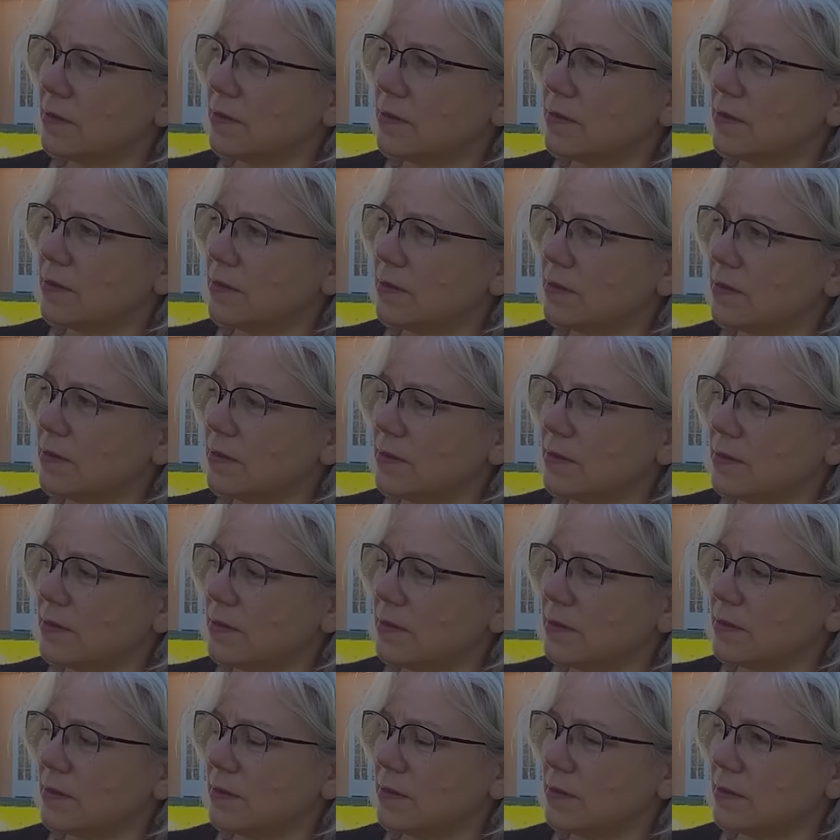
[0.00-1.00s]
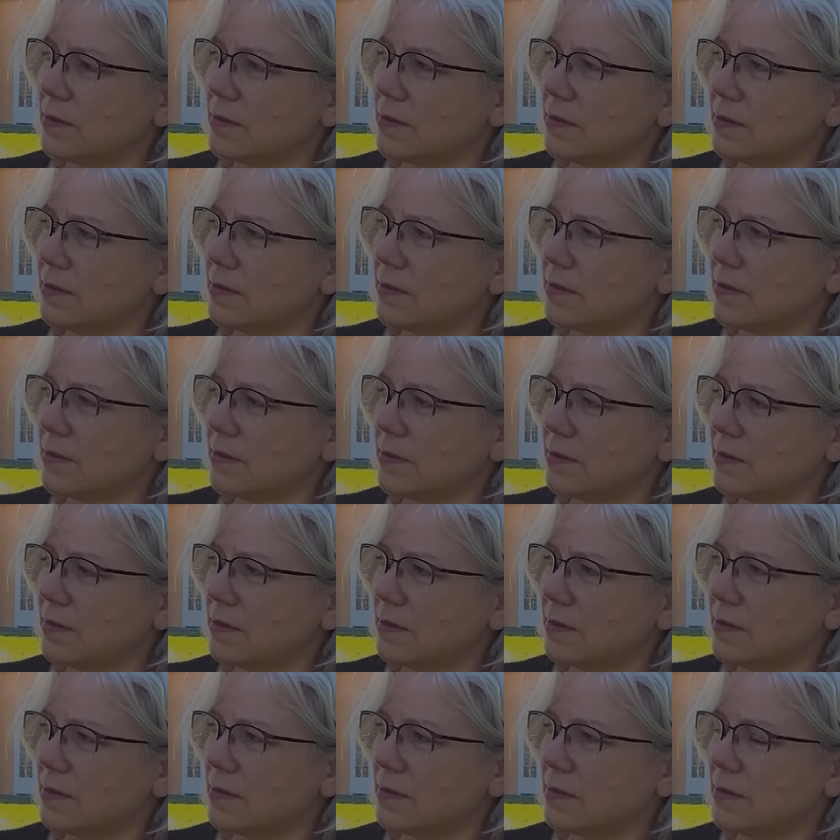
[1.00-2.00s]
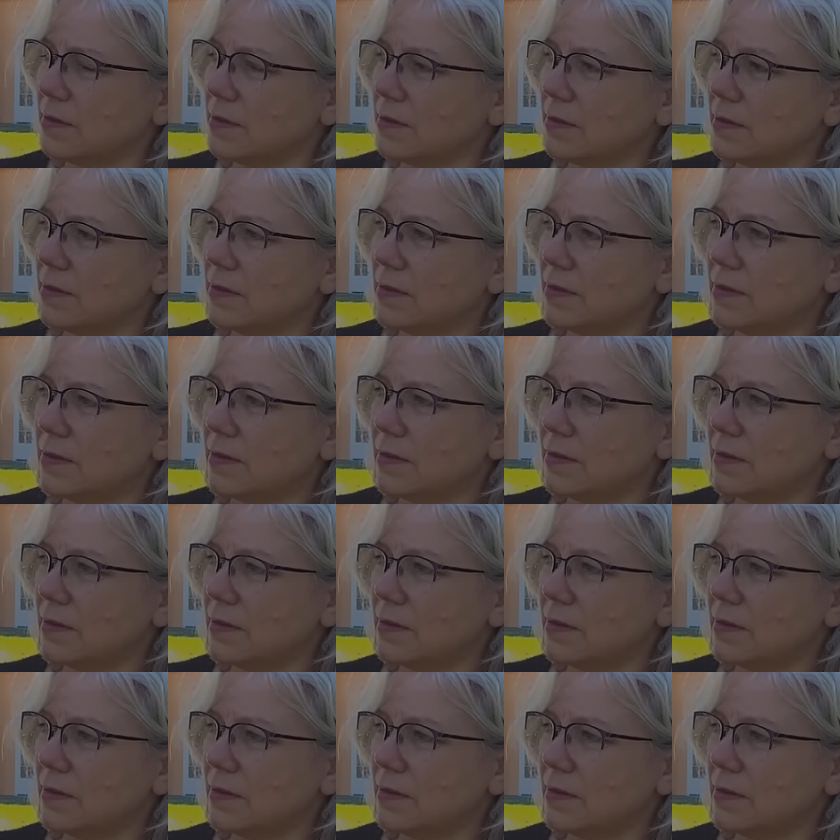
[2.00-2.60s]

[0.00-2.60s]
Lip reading: No words are spoken by the person on screen.